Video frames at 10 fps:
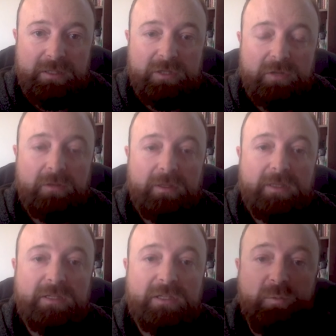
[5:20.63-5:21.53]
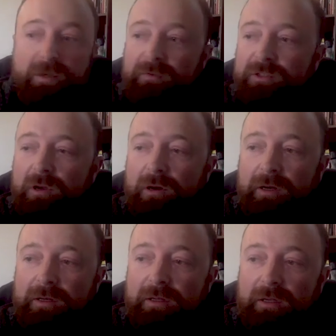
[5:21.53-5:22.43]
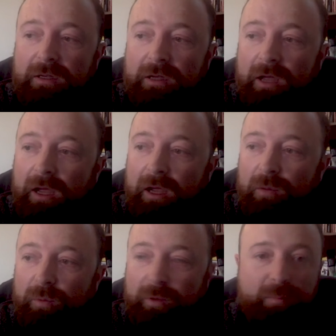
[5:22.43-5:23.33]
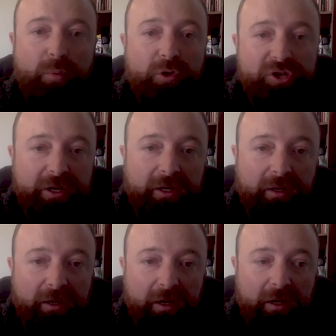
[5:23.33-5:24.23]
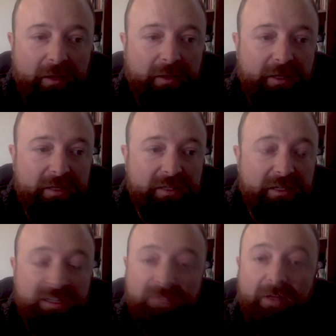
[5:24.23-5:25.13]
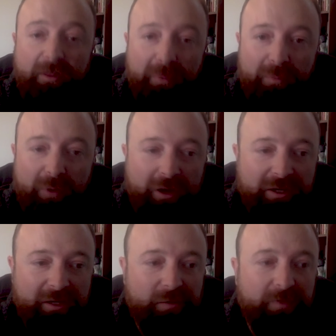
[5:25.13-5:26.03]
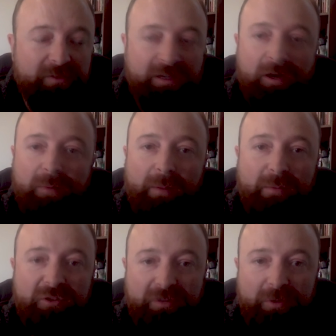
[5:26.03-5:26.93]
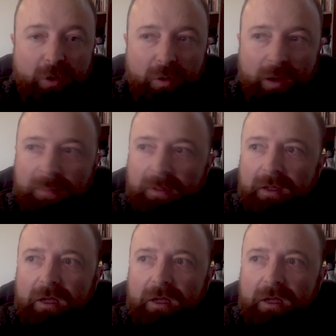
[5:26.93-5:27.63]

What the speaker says: Certainly since we've started really pushing these development projects, we've seen our membership go up